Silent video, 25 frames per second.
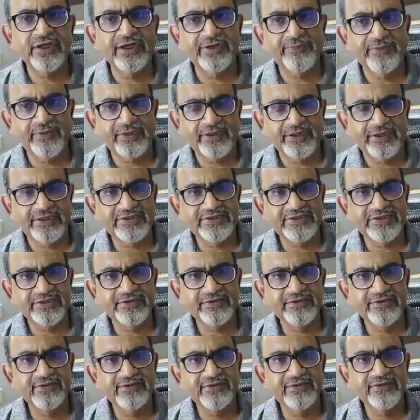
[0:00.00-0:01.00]
hypertension,
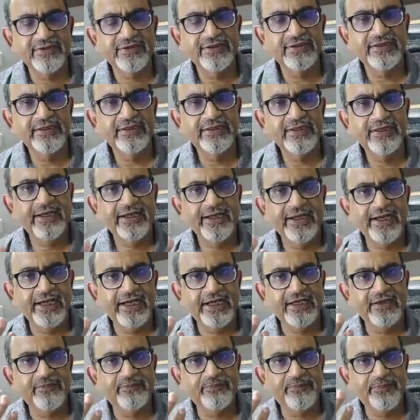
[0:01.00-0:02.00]

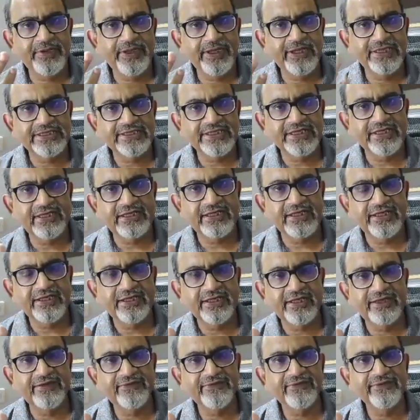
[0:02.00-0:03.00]
and Page kidney
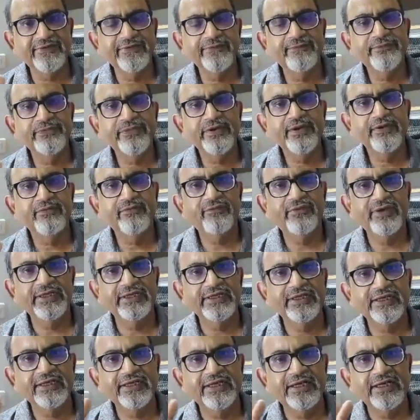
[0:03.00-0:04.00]
is when
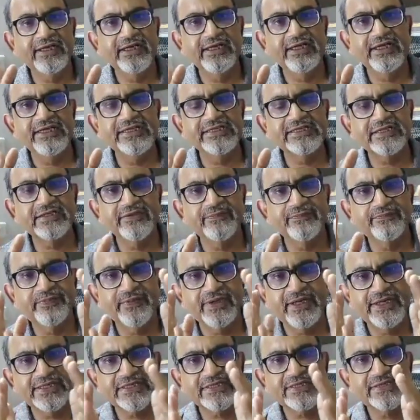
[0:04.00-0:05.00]
the kidney is
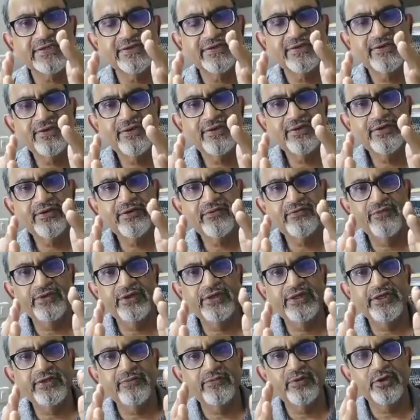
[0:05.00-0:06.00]
compressed
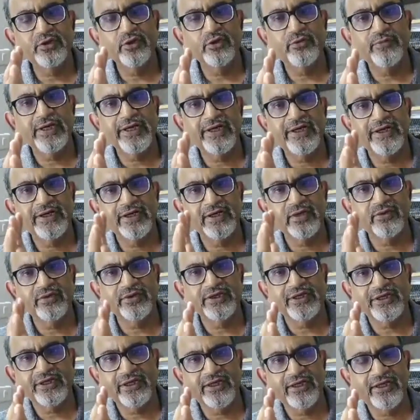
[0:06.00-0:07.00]
with hematoma around
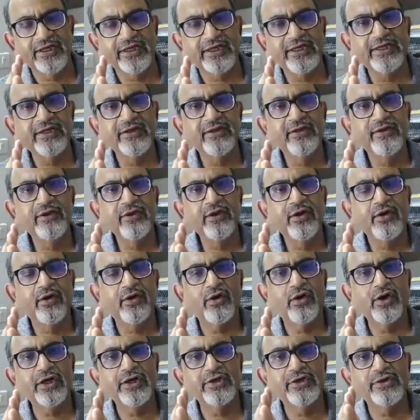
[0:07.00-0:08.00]
the kidney
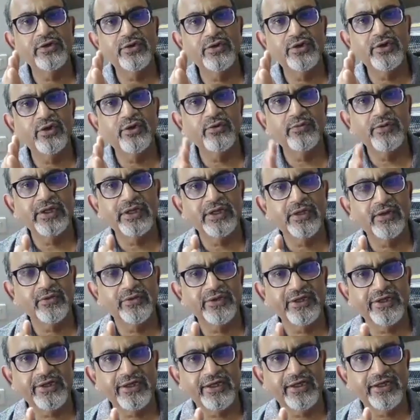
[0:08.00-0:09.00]
or a urinoma around
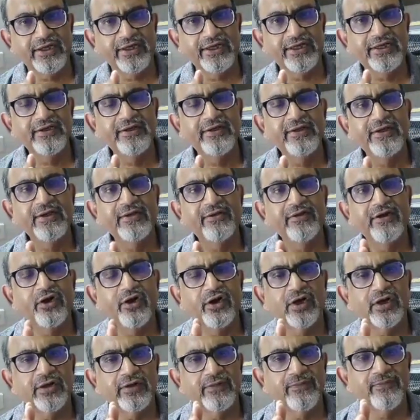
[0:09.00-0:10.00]
the kidney,
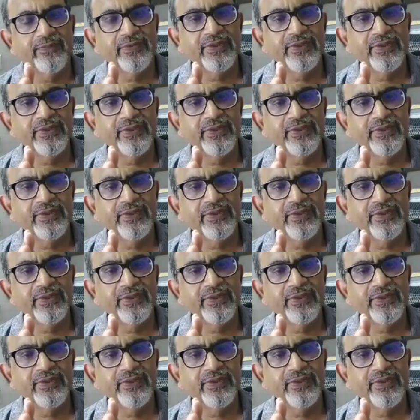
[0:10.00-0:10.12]
or